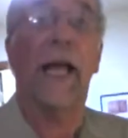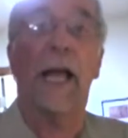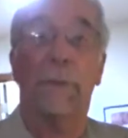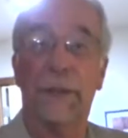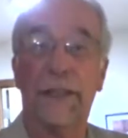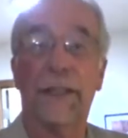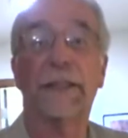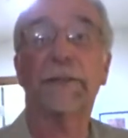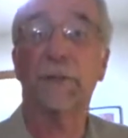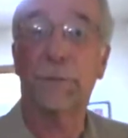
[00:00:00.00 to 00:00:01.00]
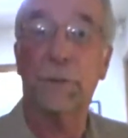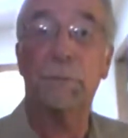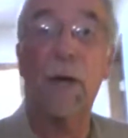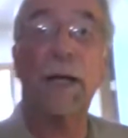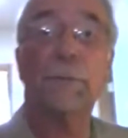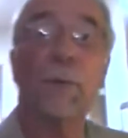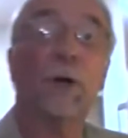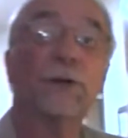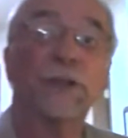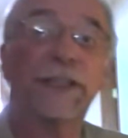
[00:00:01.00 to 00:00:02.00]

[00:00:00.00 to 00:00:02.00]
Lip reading: because probably most of the